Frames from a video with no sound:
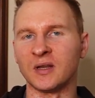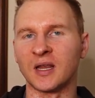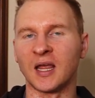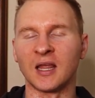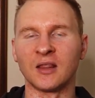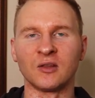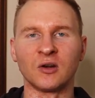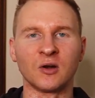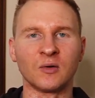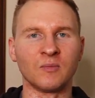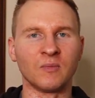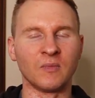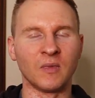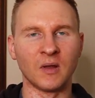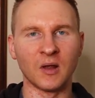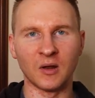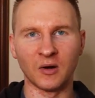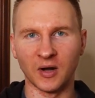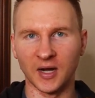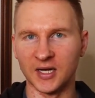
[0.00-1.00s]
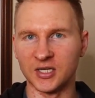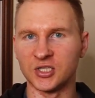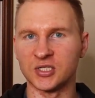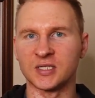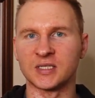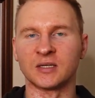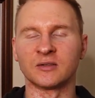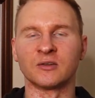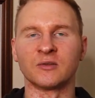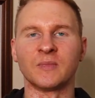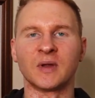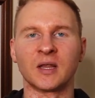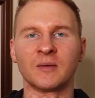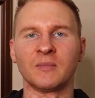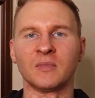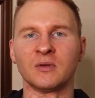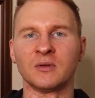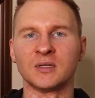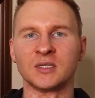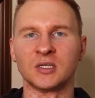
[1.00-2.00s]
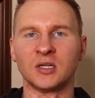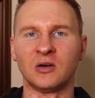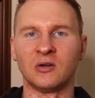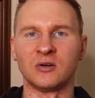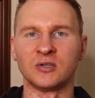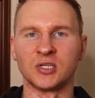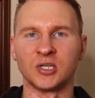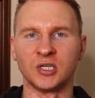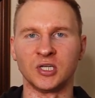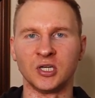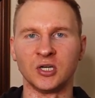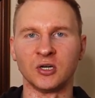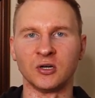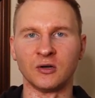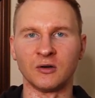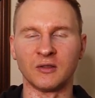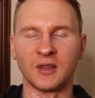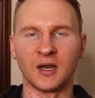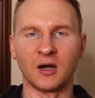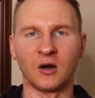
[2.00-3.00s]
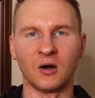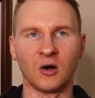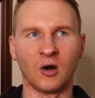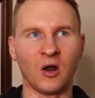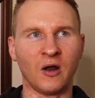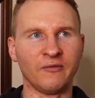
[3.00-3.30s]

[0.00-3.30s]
Again, there are agencies out there making millions of dollars a year that are